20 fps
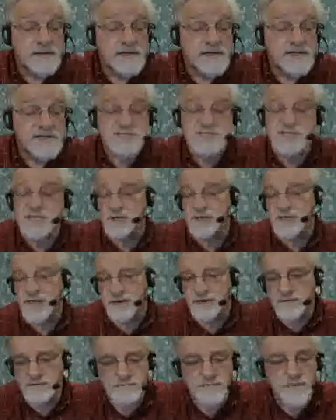is still
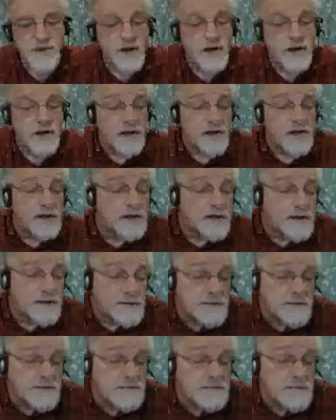there. All